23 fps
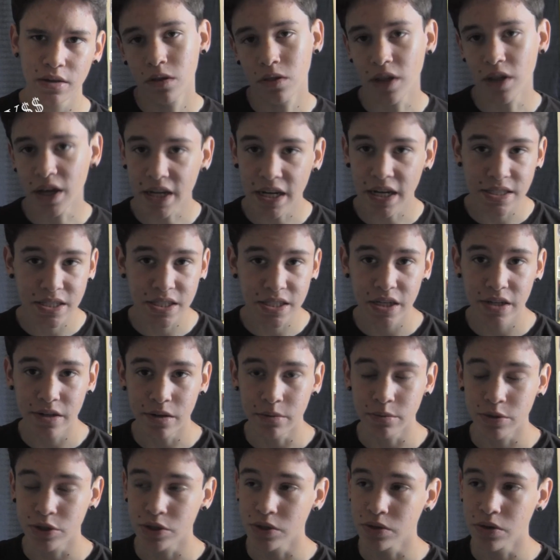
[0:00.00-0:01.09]
Like I said, I'm
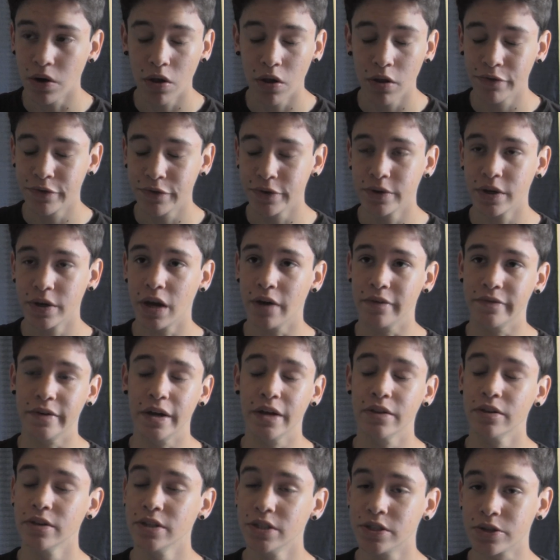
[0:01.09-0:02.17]
sure all of you have
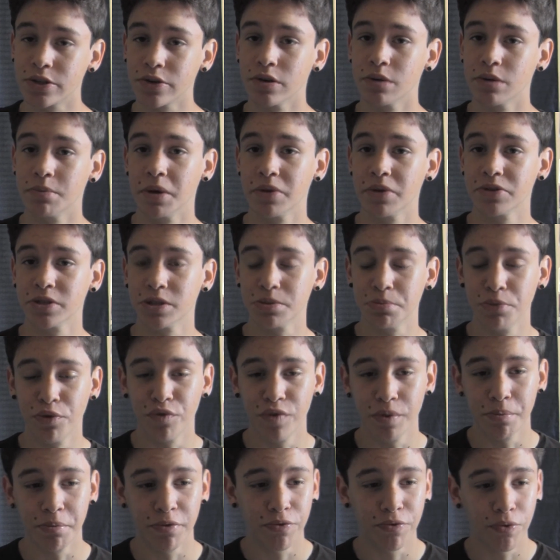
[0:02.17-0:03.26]
at least heard about this movie
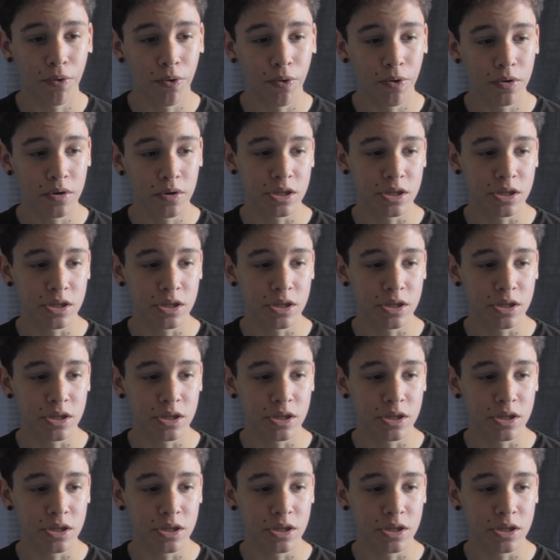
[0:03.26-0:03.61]
before.